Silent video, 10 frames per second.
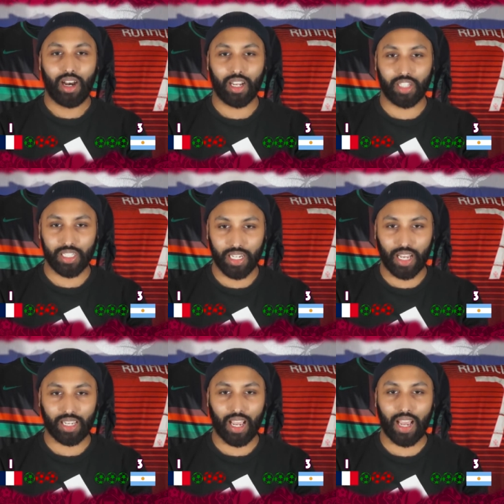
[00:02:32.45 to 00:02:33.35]

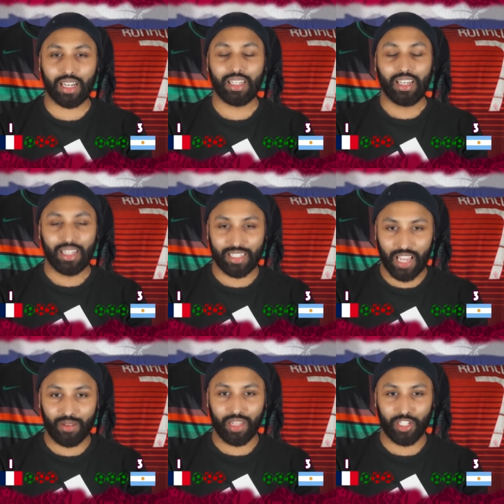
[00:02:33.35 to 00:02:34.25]
Argentina can
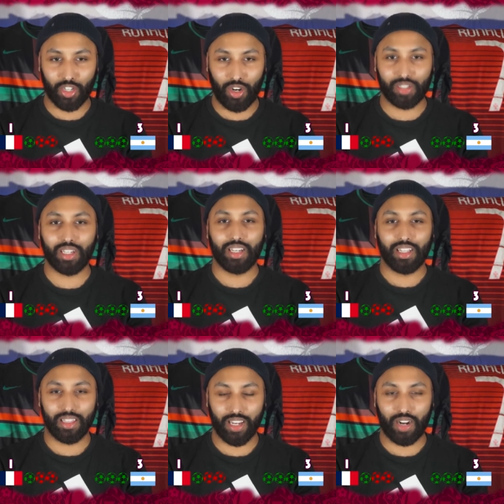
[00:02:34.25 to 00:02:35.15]
save this shot,
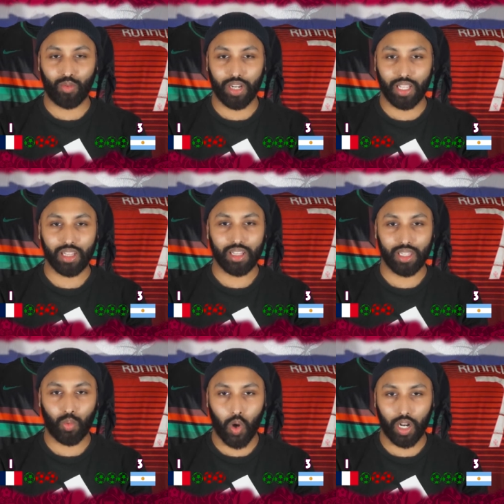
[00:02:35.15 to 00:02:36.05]
they are winning
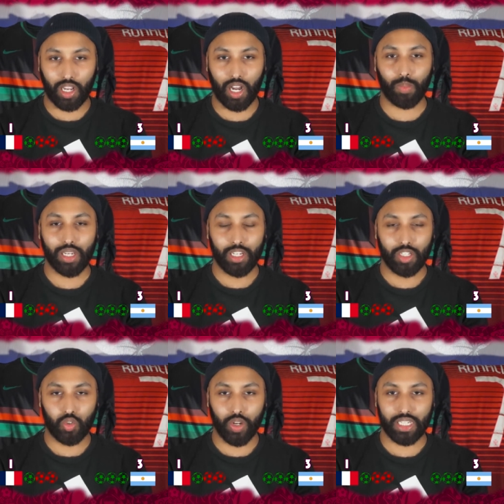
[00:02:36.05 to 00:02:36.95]
the World Cup
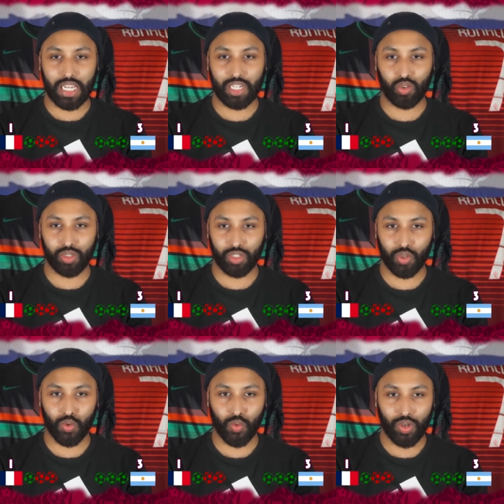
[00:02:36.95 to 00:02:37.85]

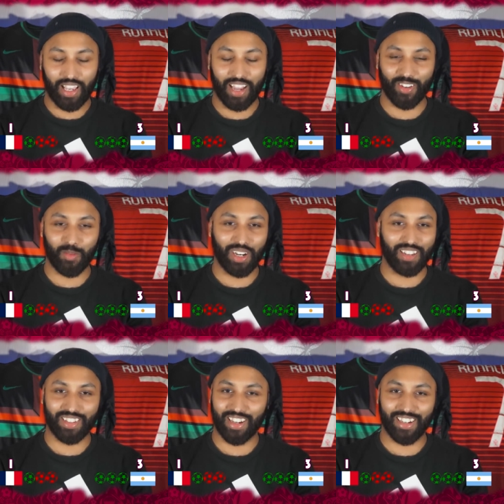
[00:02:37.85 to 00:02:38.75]
2022. Can you
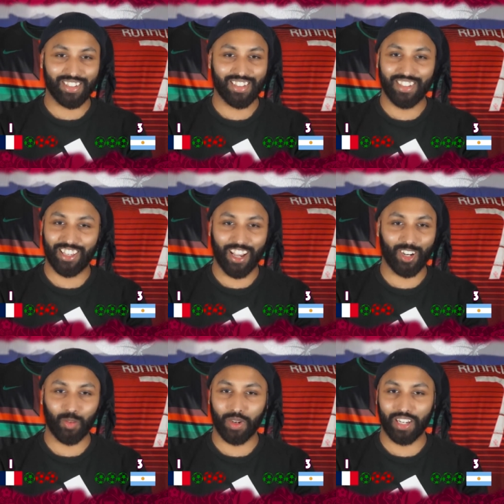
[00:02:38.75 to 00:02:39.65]
believe that?
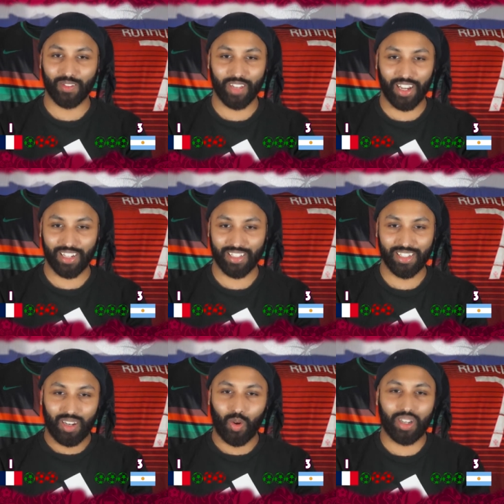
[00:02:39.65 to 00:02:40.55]
Can you believe that?
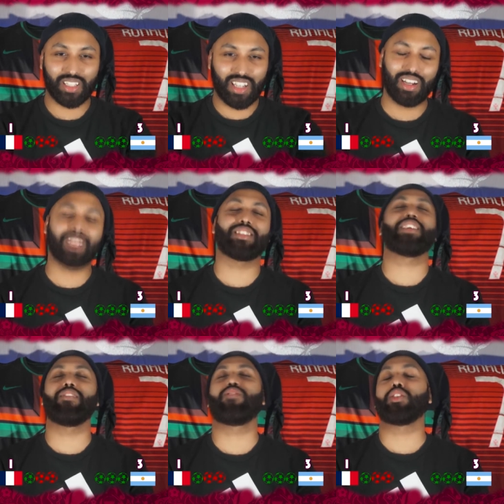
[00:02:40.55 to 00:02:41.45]
Lloris can't
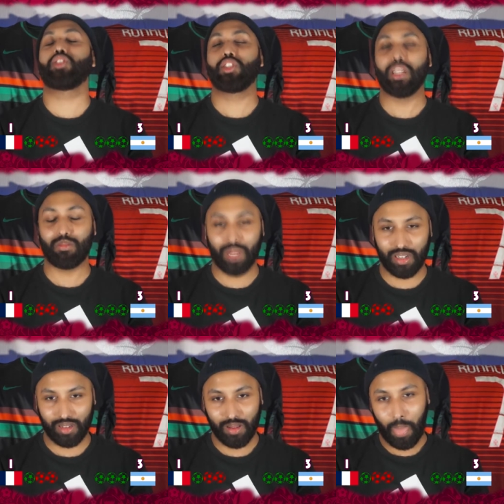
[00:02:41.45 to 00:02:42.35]
say for shit, man.